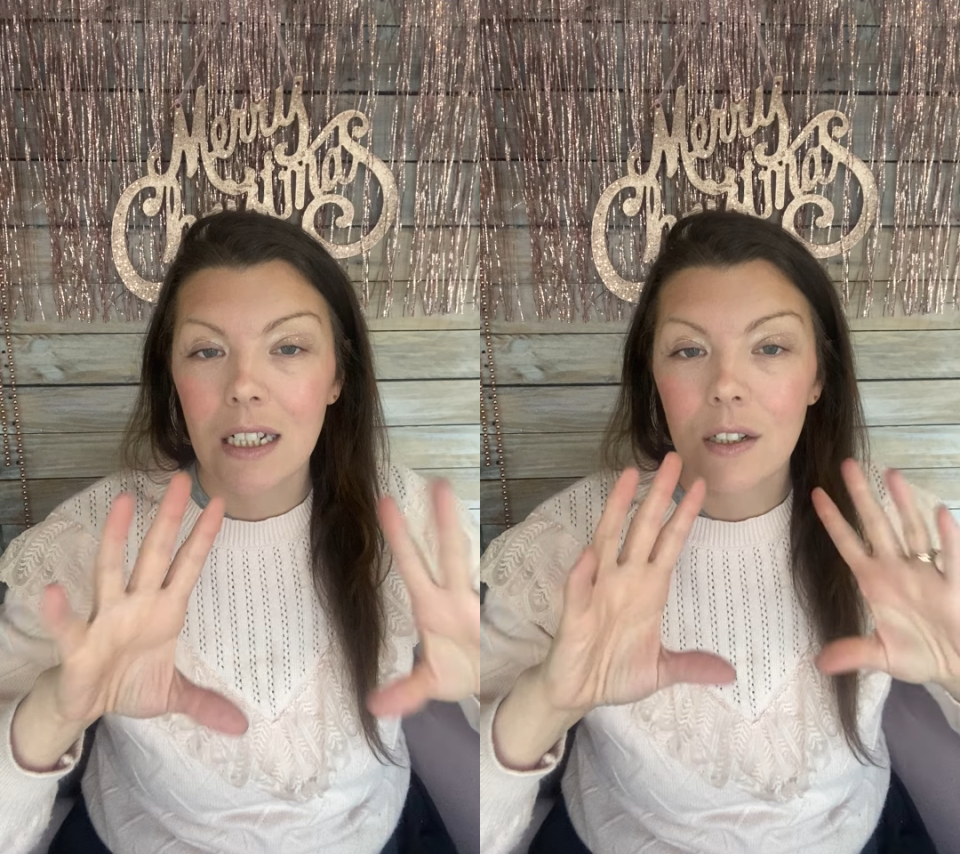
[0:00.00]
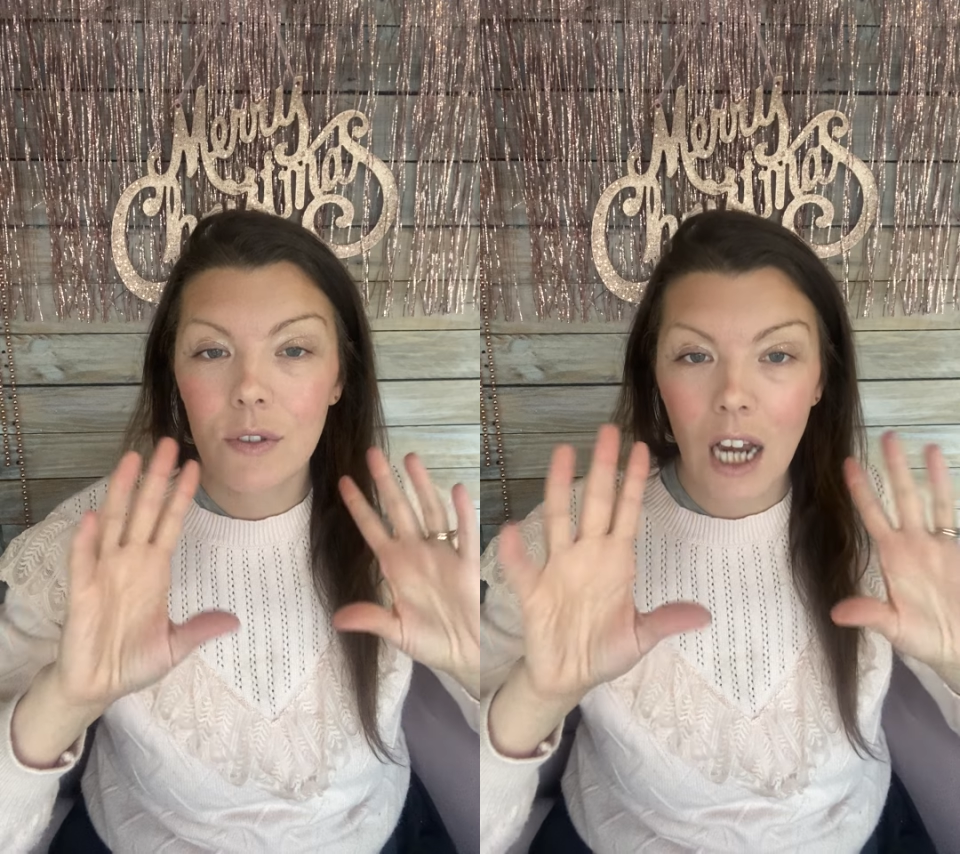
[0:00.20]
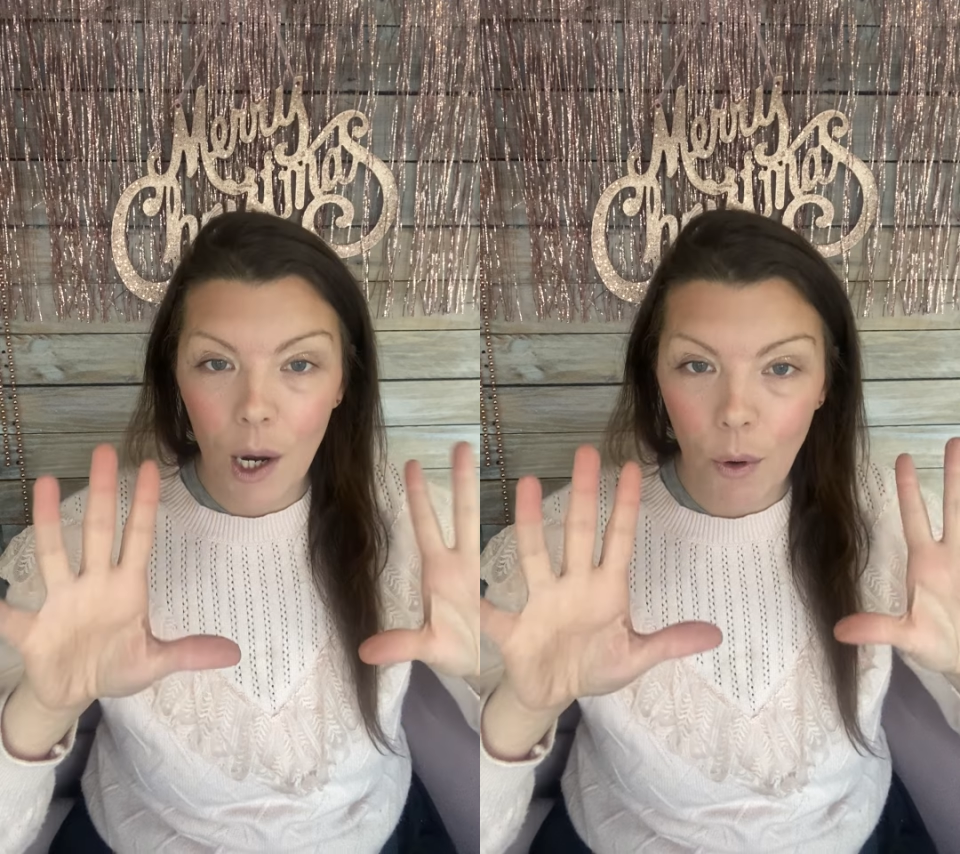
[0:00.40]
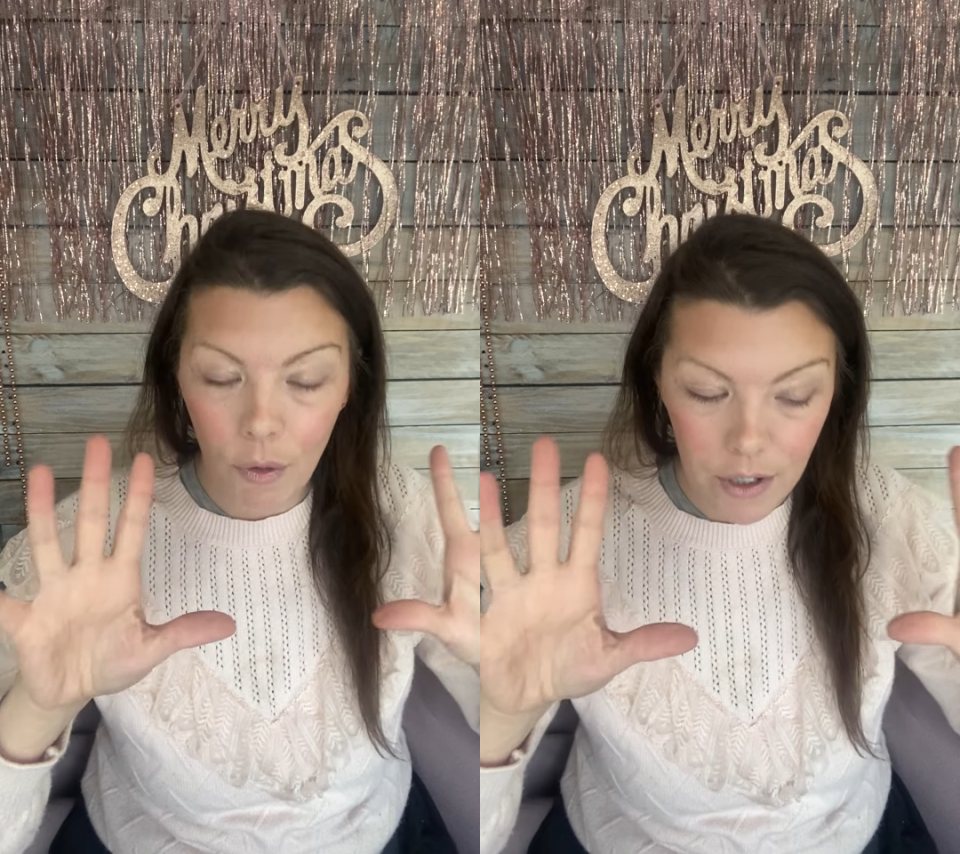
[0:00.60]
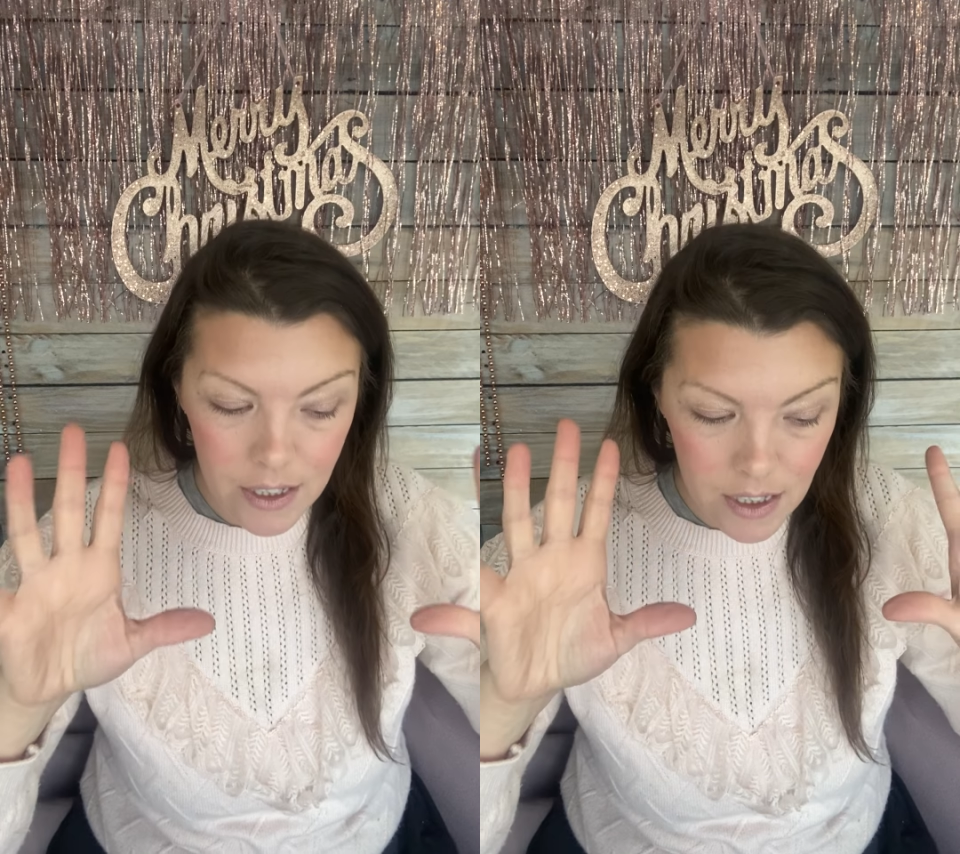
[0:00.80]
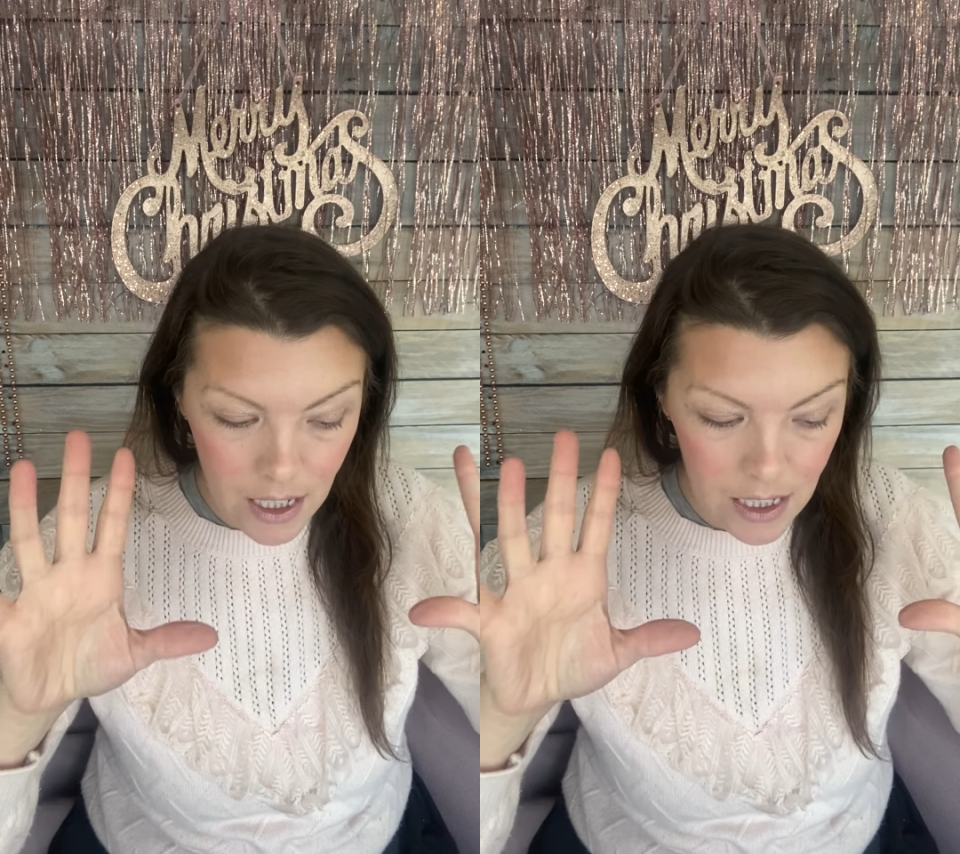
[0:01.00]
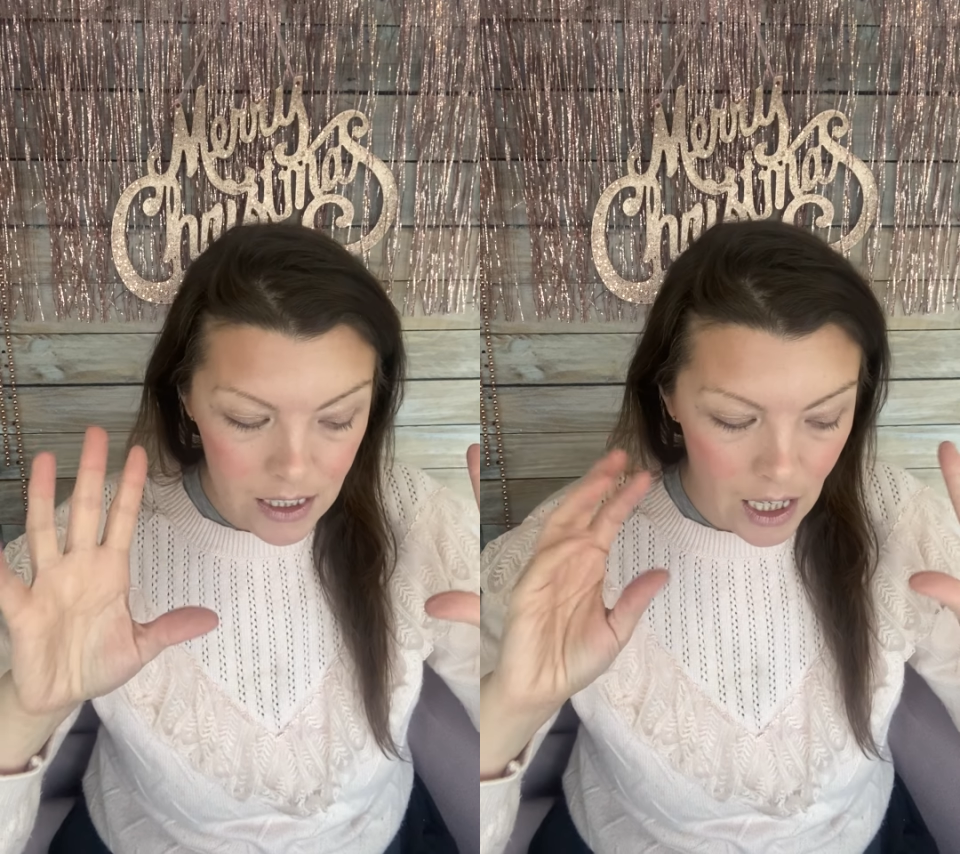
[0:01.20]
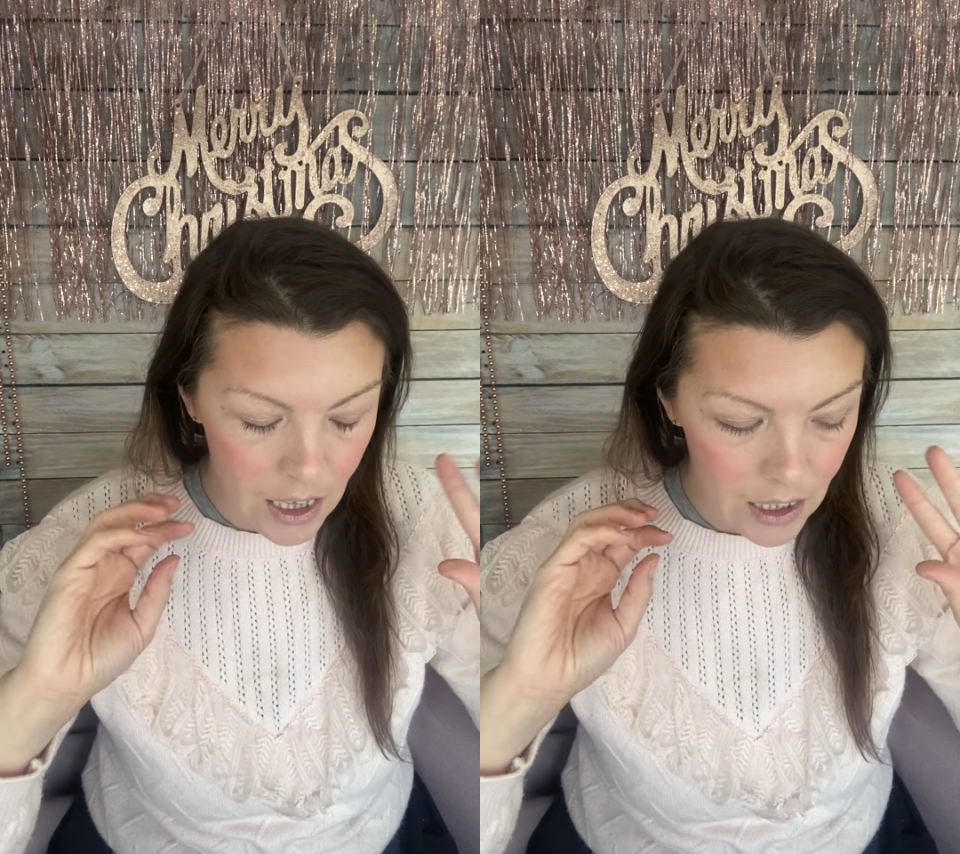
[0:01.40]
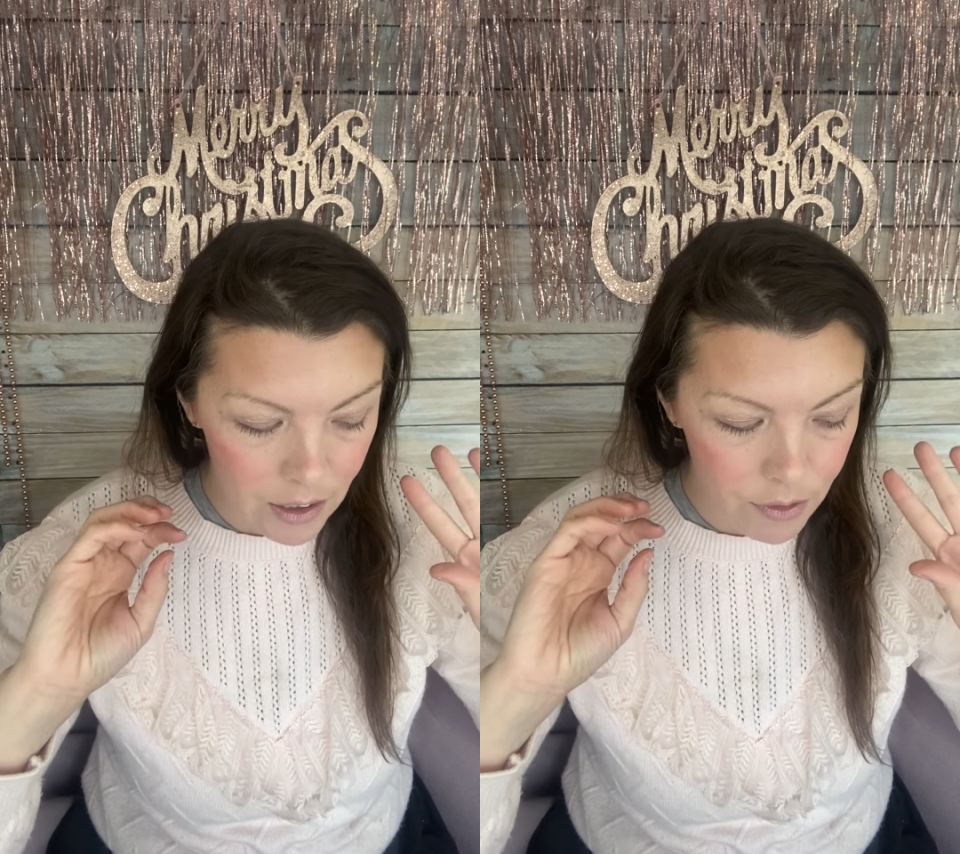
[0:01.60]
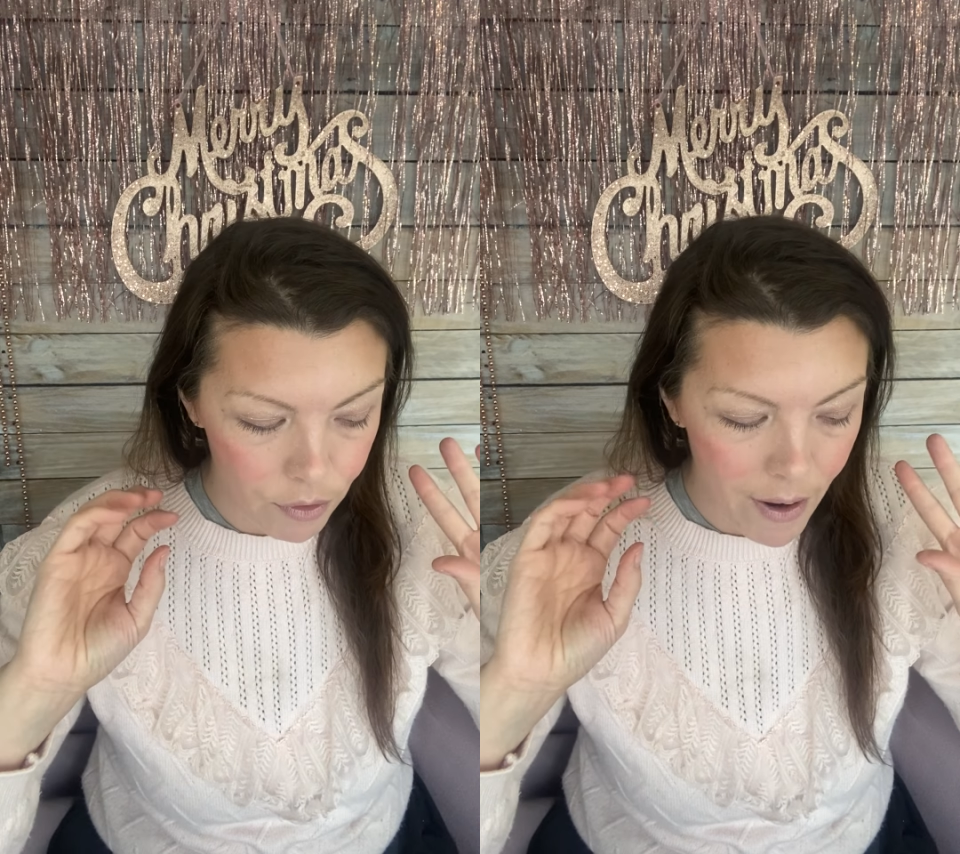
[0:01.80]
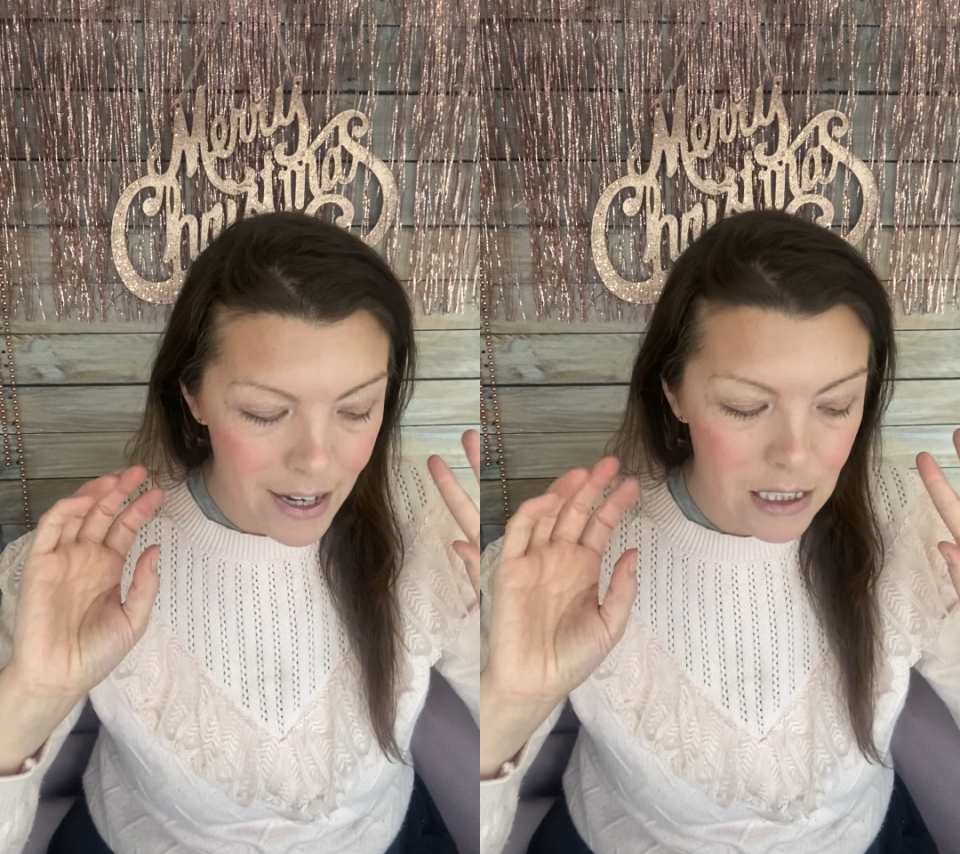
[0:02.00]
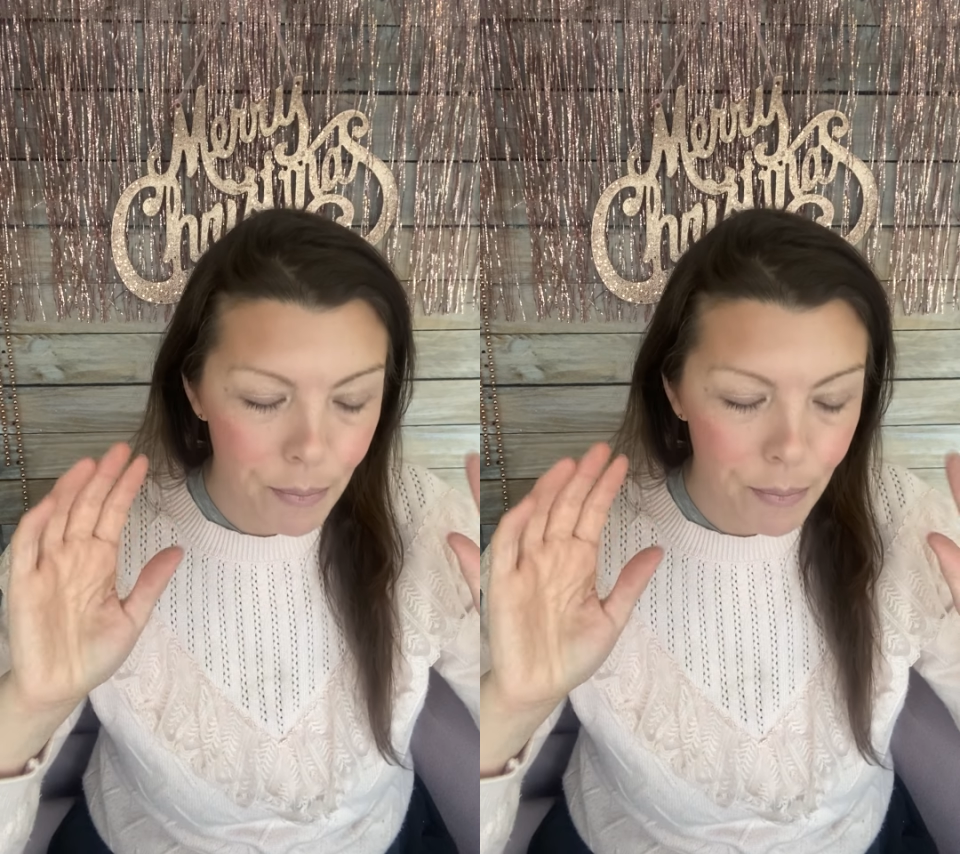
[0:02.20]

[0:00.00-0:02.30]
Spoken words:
so take what resonates and leave the rest,